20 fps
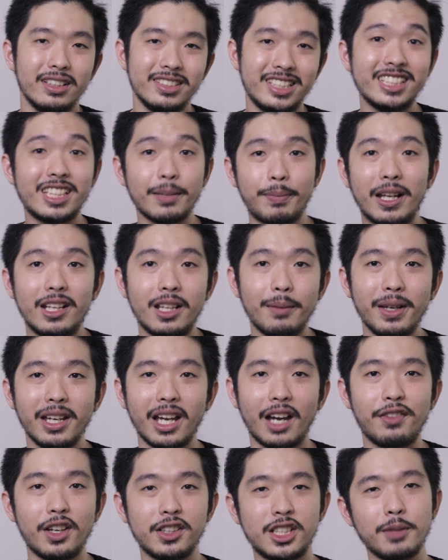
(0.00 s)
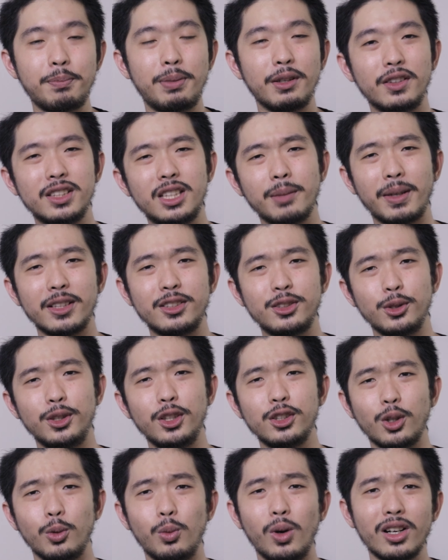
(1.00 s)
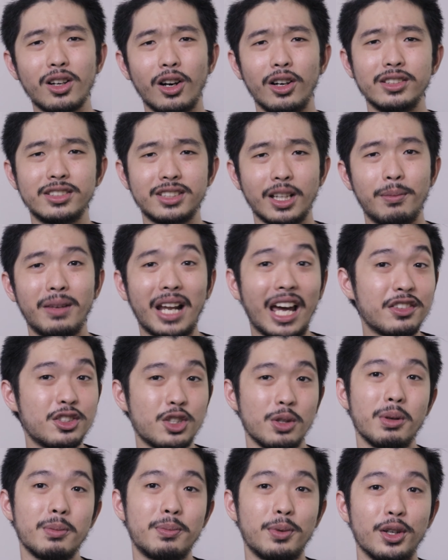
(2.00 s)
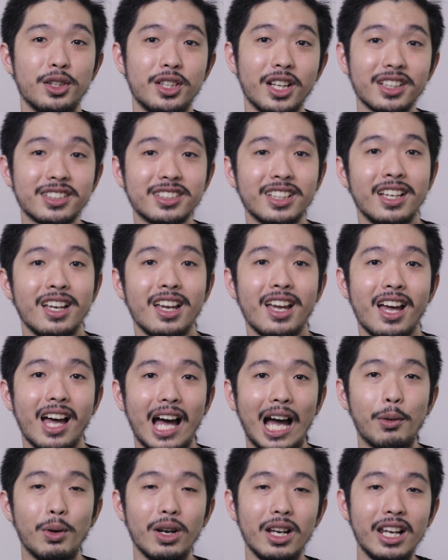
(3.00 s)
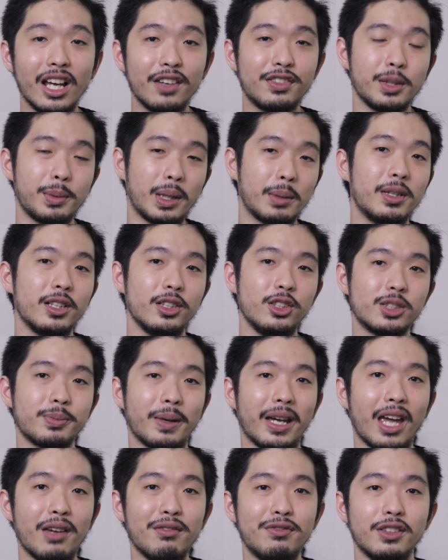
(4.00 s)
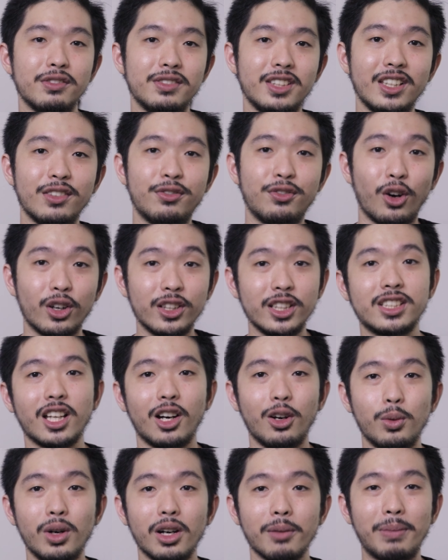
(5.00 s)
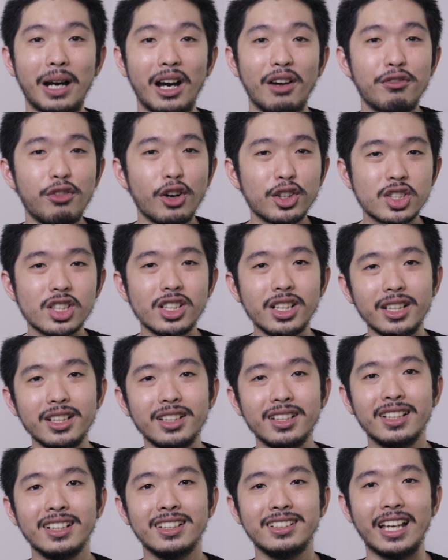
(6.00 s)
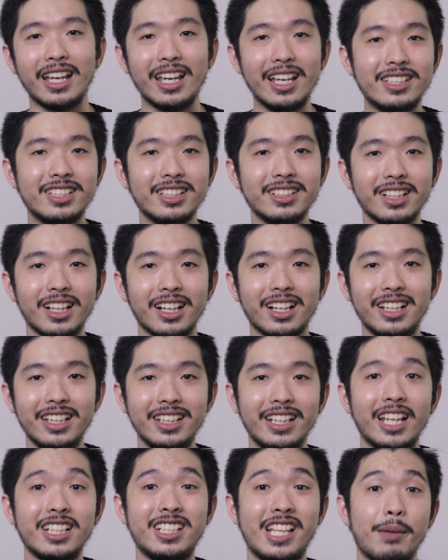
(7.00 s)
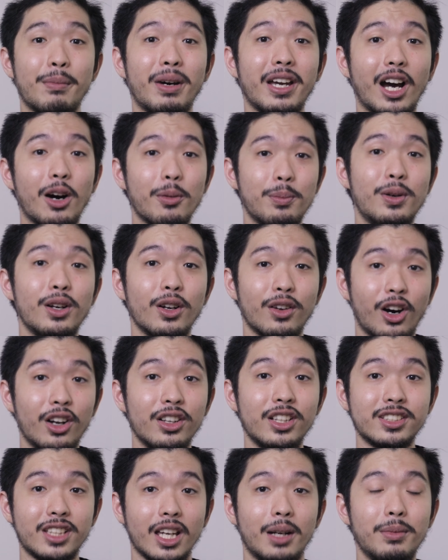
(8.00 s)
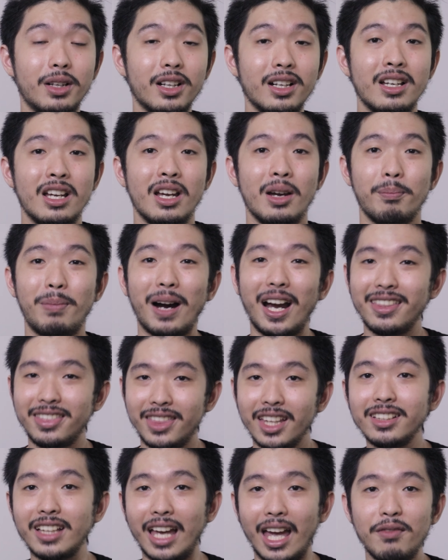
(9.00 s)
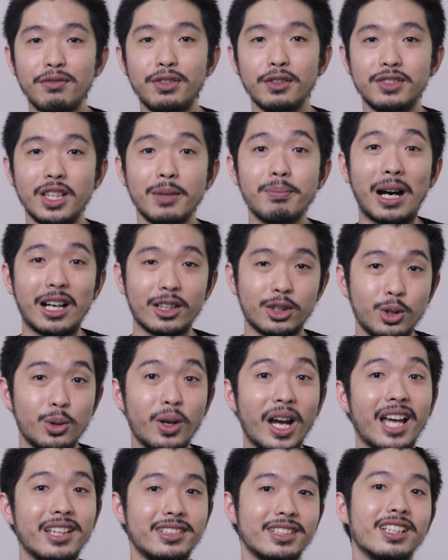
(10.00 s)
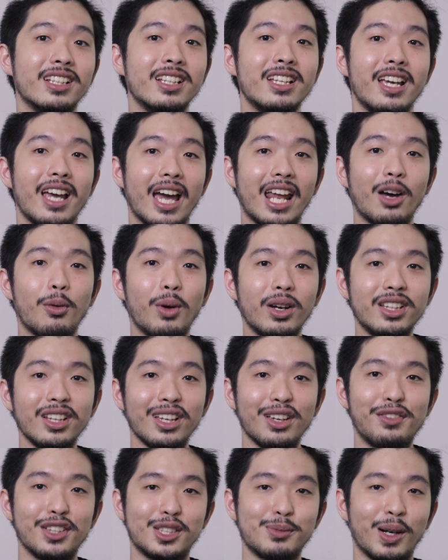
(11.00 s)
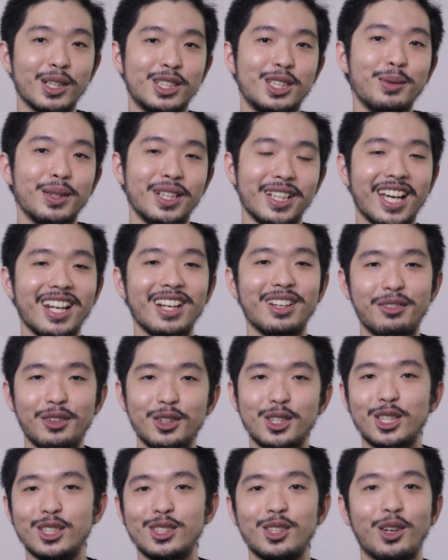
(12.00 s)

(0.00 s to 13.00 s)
Since the pandemic, I've actually pivoted my studio to work on some live streaming projects. I would love to be able to use my M50 for this type of work, but unfortunately, there isn't a clean HDMI output on this camera, but I think the M50 Mark II has it, and I wonder if it's possible to get in the future